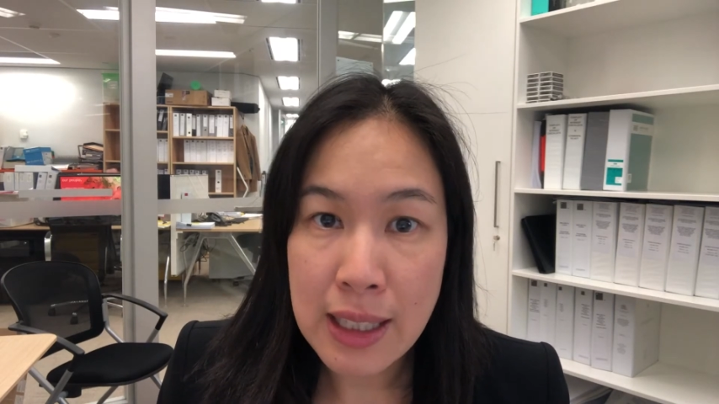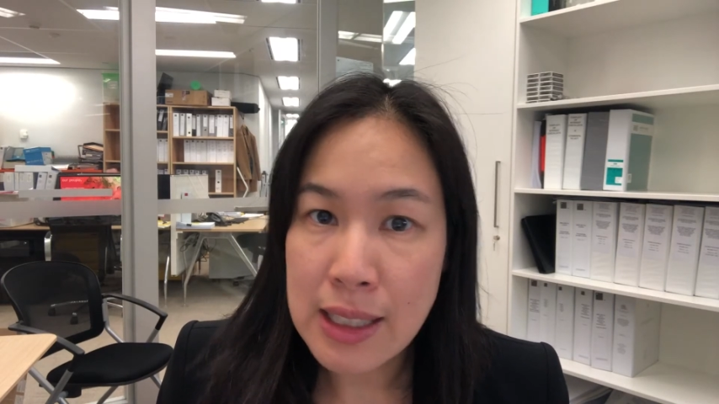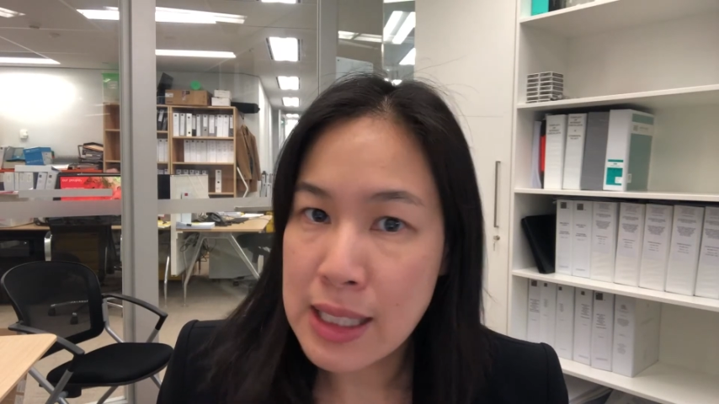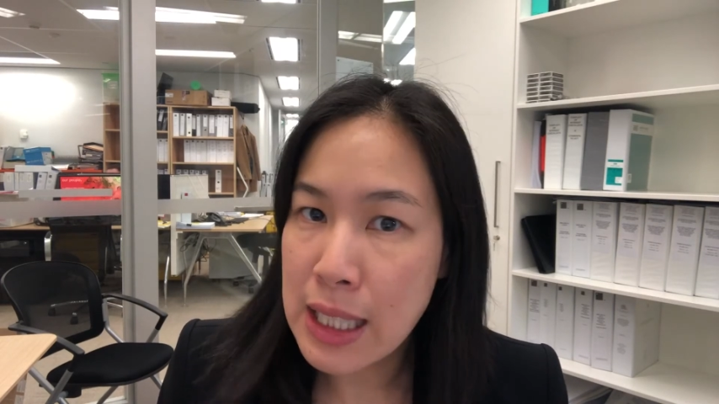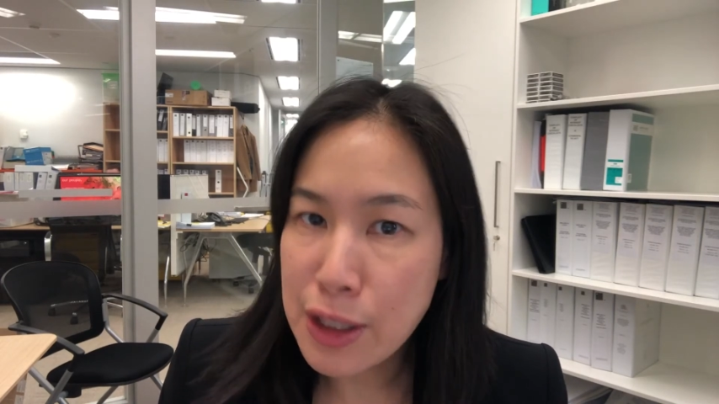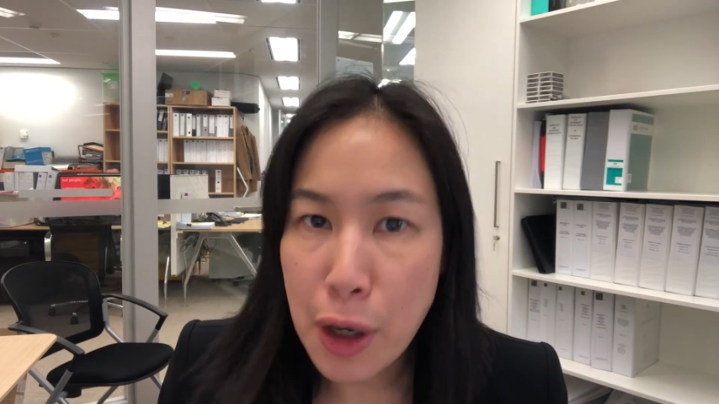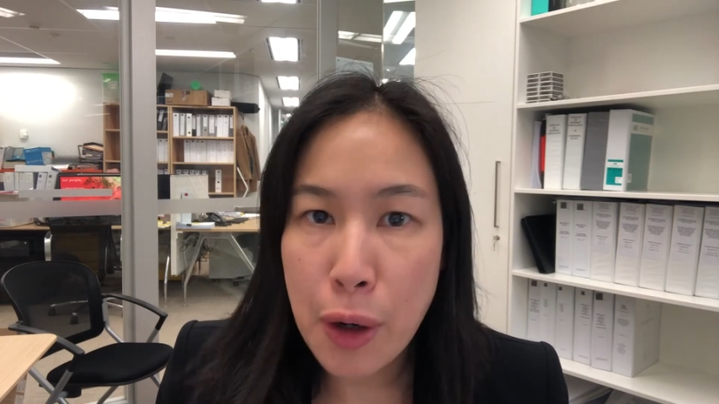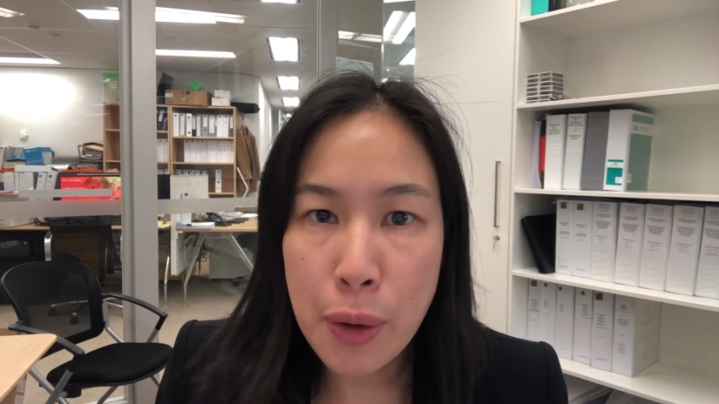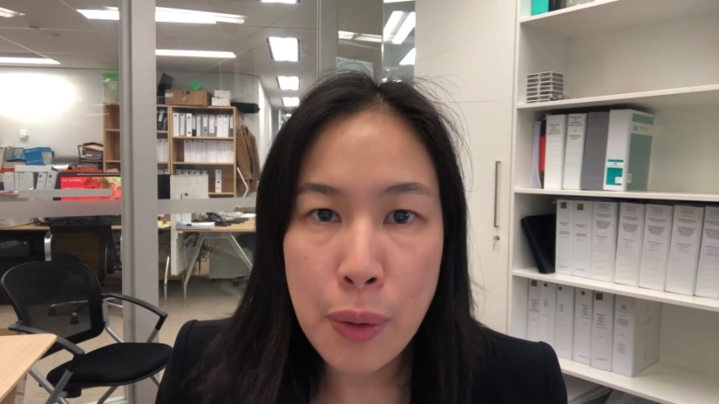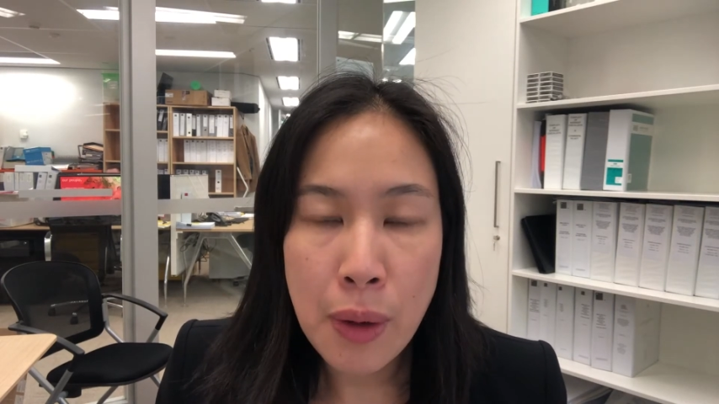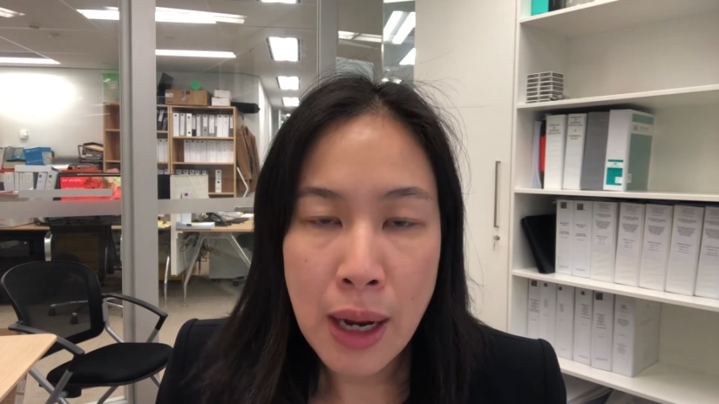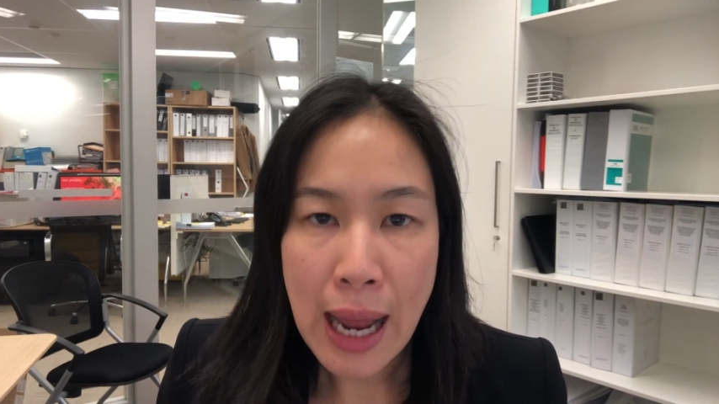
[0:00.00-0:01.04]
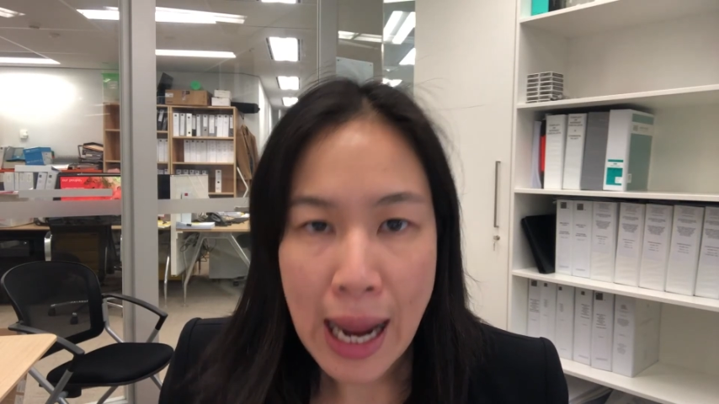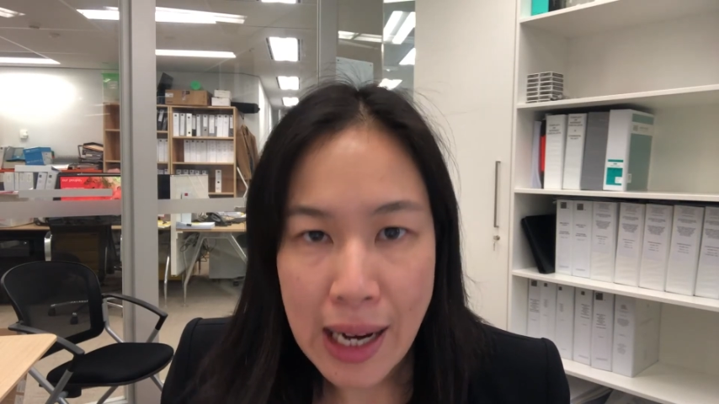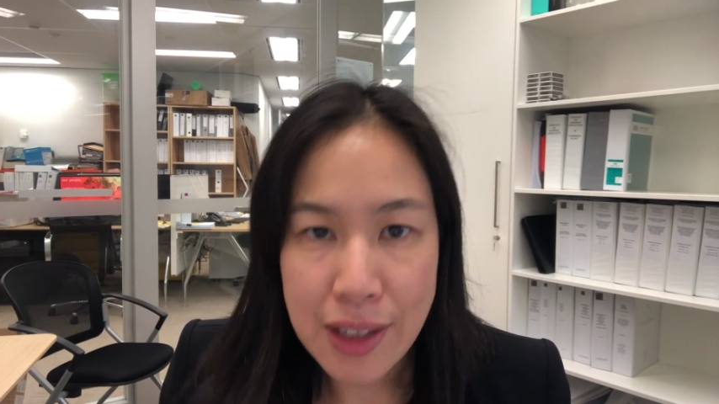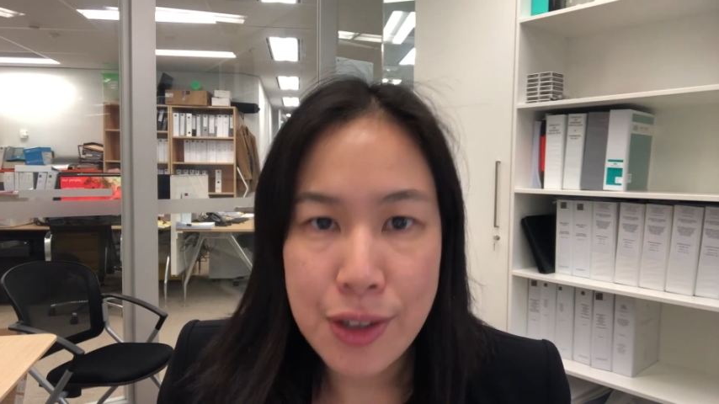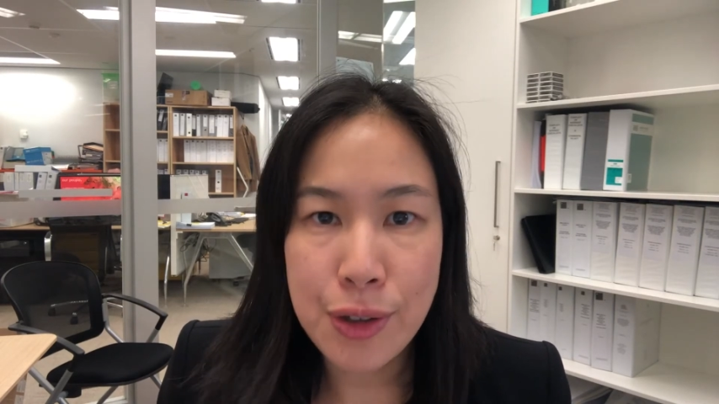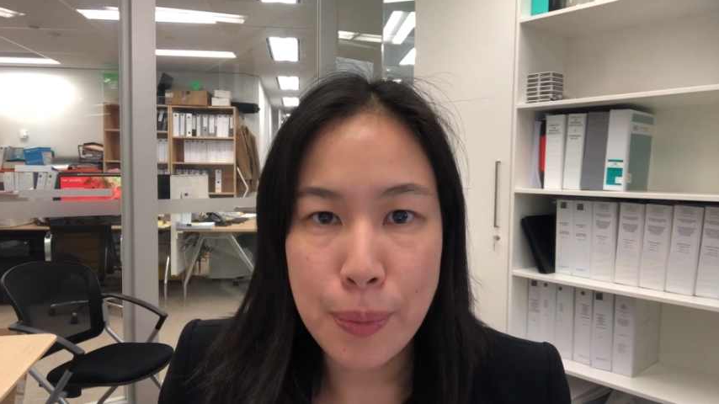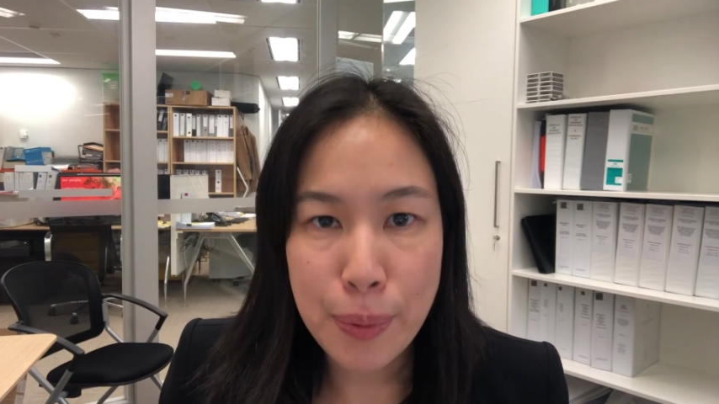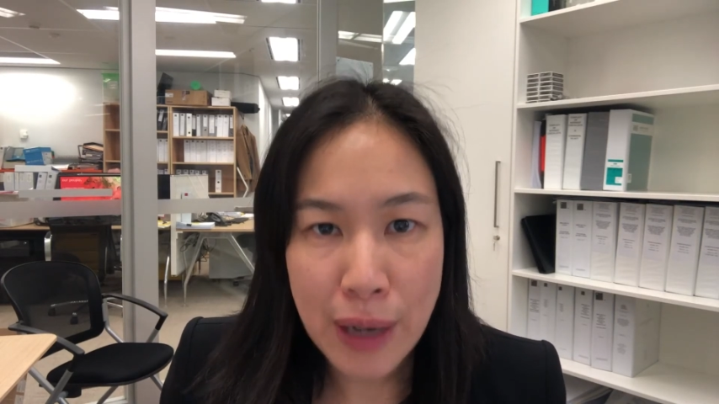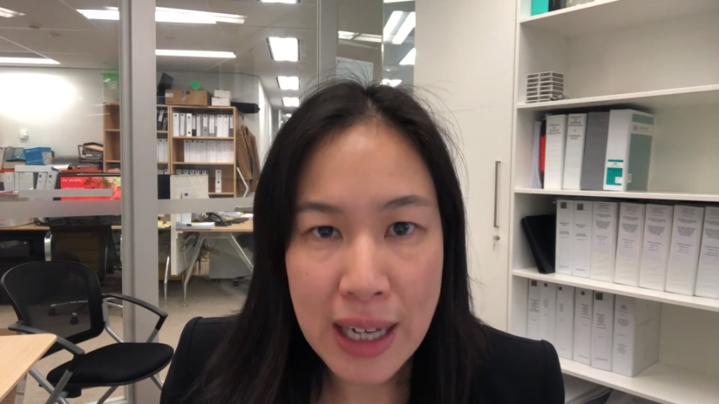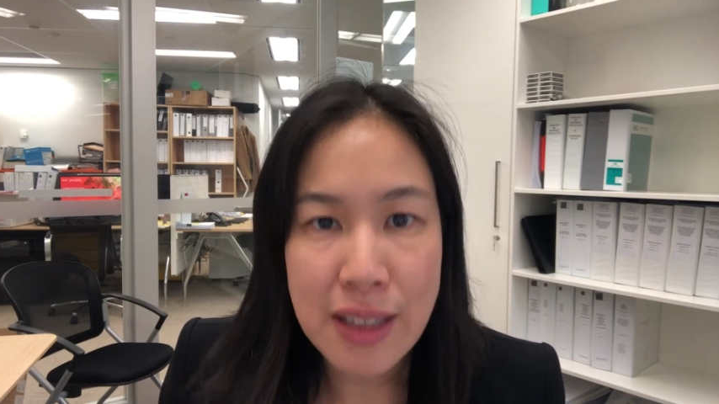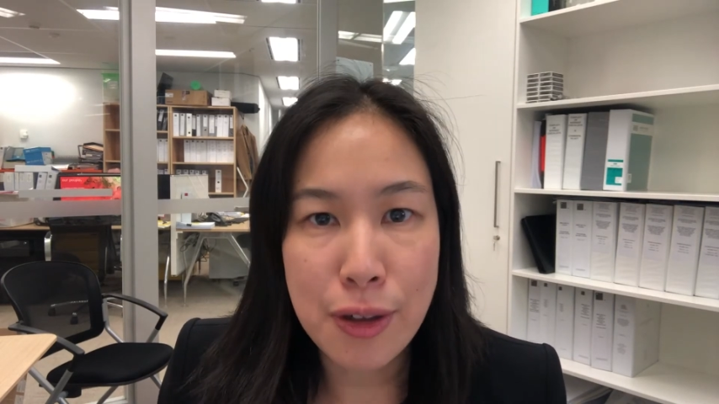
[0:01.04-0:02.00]
Is there no actual
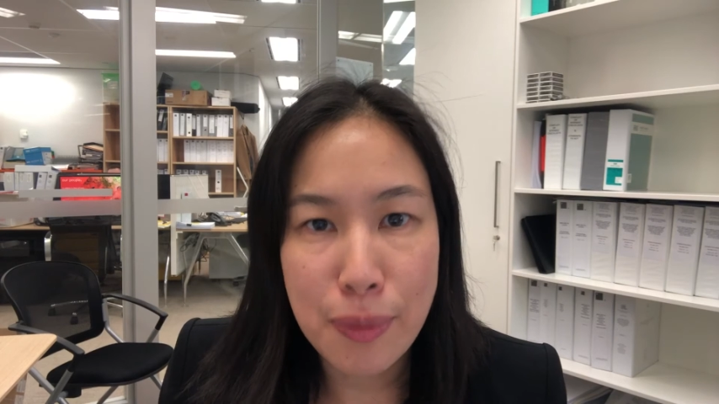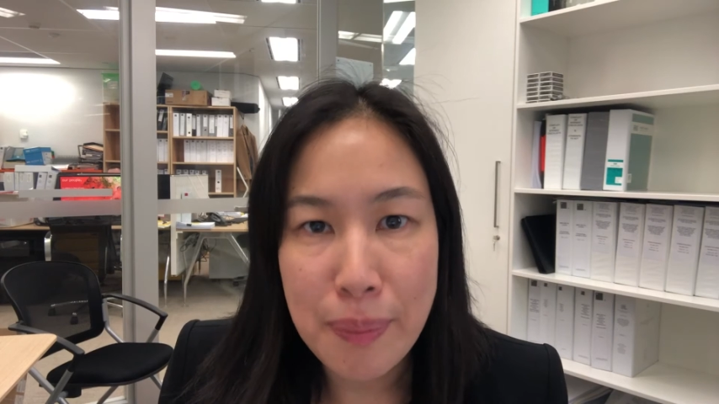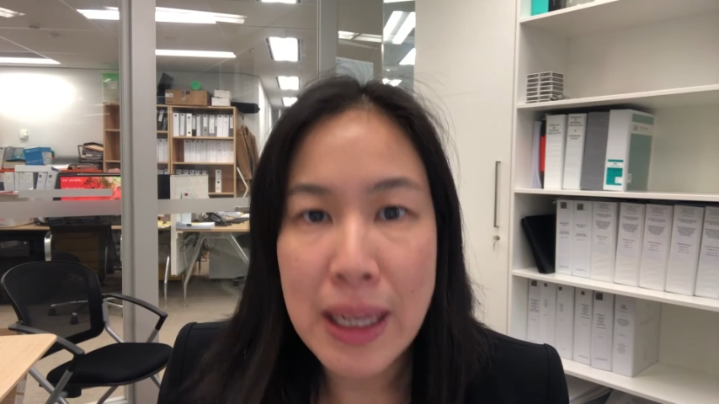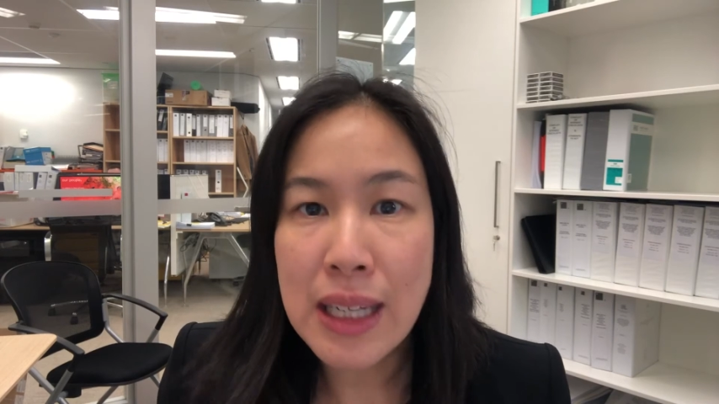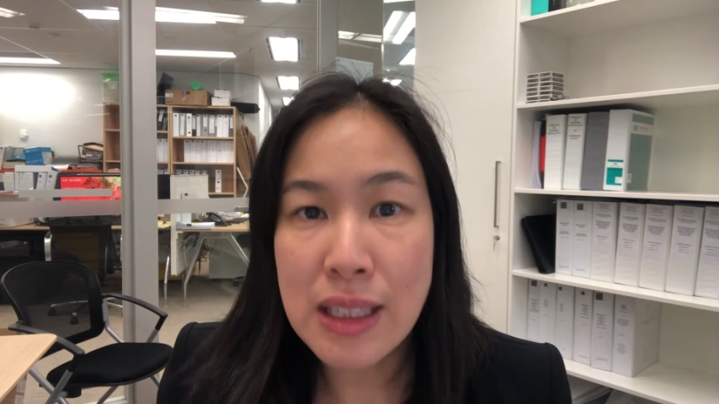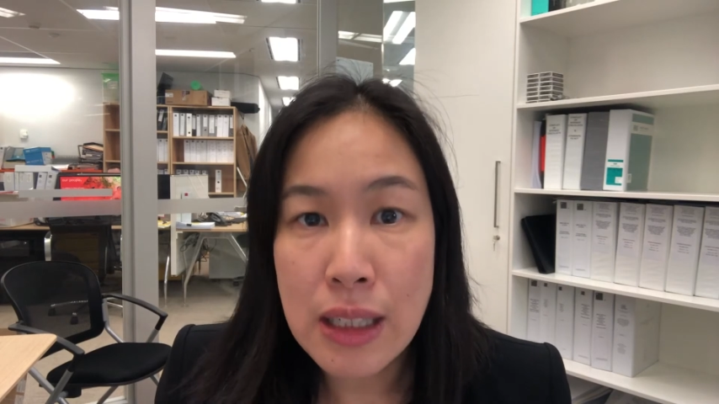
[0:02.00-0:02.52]
practical means